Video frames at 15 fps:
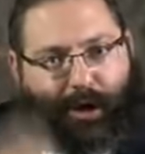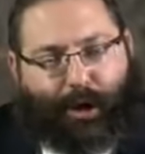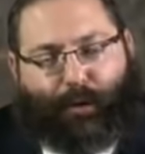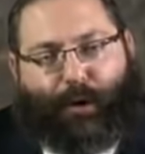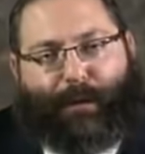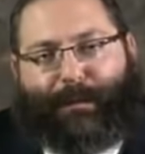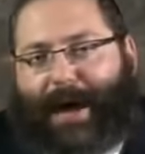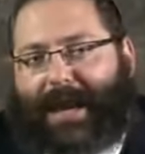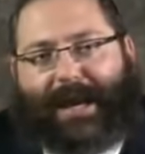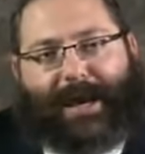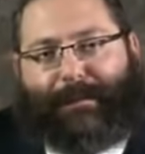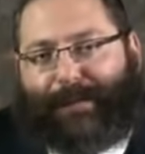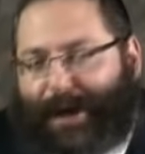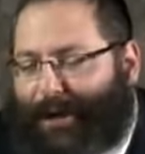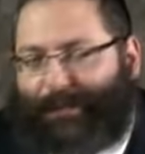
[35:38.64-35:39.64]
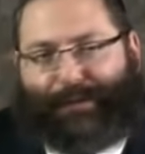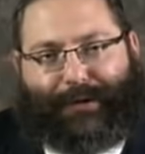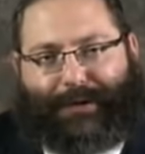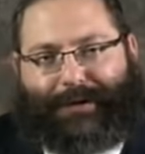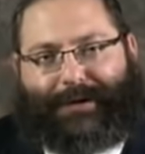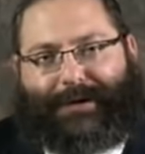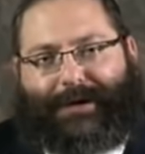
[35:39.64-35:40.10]
There were many
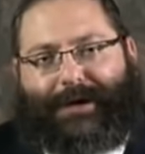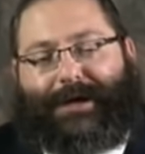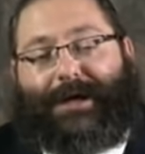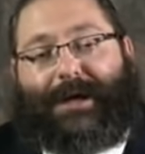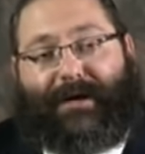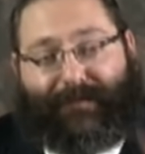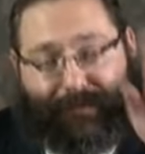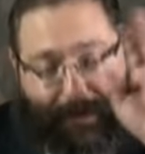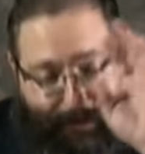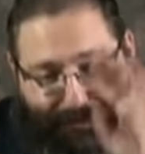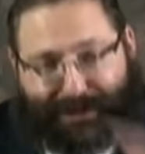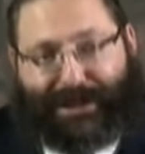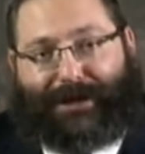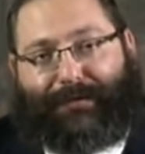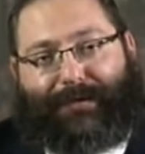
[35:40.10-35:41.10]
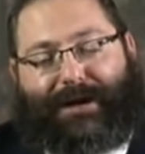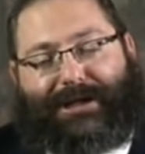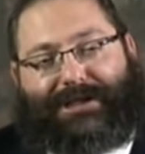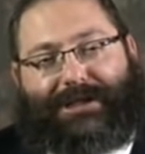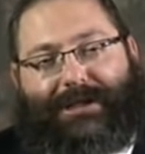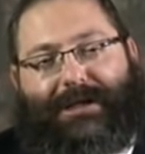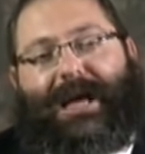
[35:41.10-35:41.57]
people in Avram's
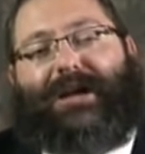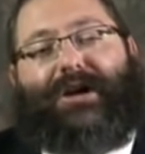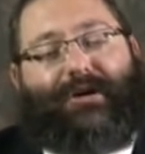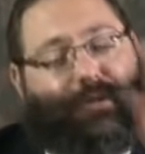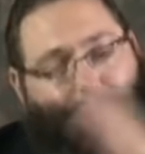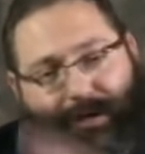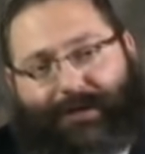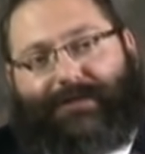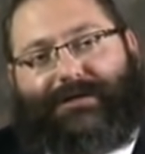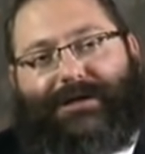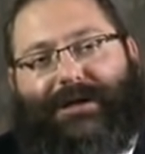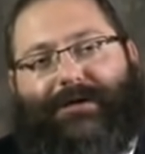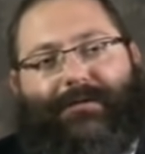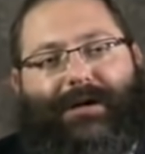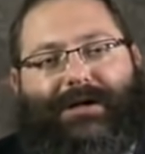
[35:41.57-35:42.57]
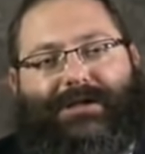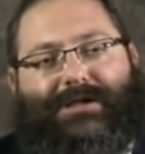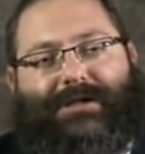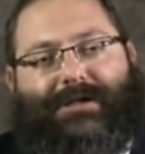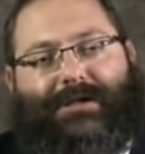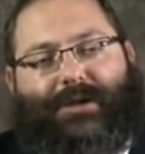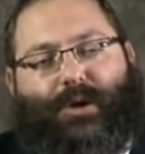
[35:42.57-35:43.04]
generation and in earlier
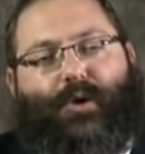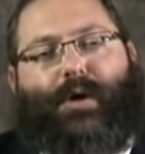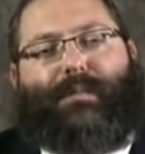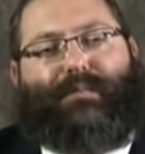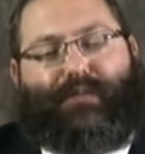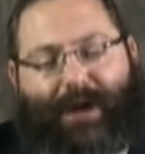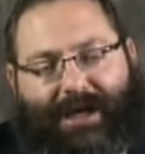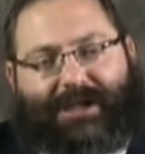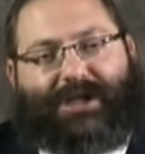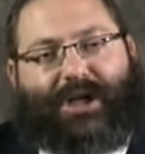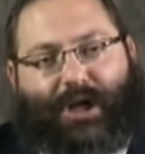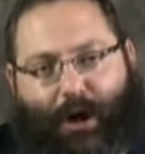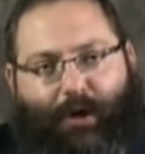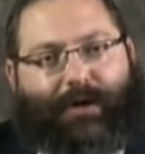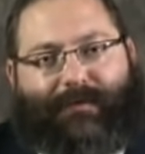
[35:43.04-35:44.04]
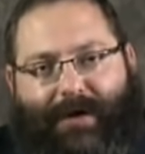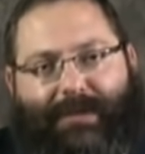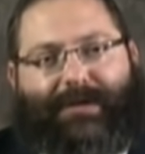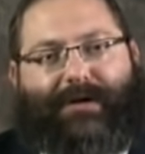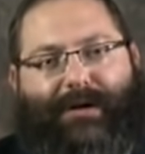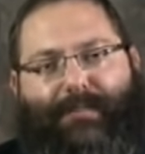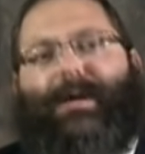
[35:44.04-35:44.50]
generations who embraced the code of
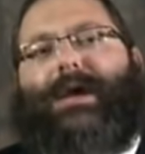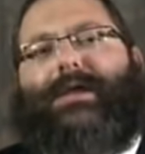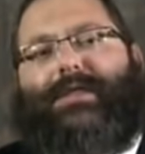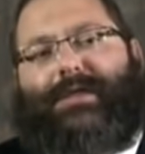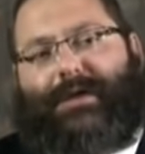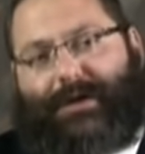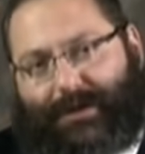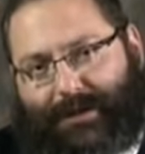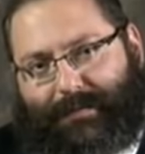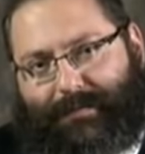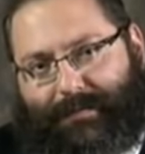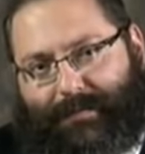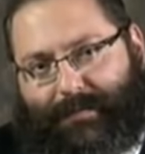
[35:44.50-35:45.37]
ethical monotheism.